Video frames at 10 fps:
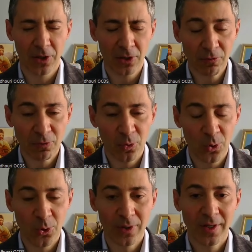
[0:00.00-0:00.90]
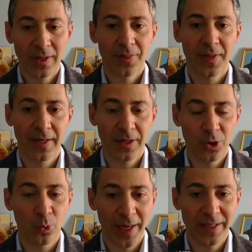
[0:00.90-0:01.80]
Gulf War, the
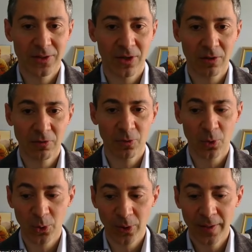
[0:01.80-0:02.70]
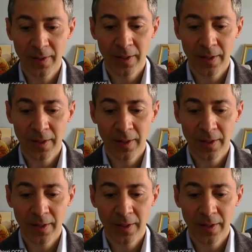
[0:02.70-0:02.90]
Kuwait Gulf War.